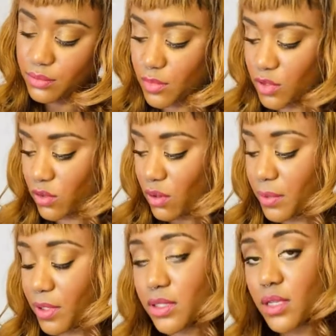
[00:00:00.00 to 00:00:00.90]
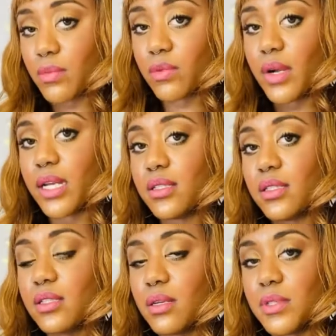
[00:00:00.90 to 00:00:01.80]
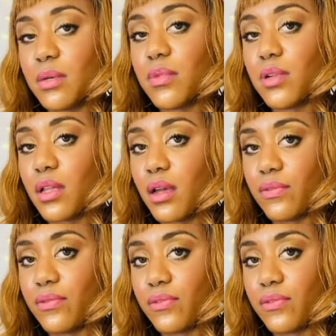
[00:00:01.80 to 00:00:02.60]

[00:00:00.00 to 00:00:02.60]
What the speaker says: Scorpio, Sun, Moon, Rising, September in love.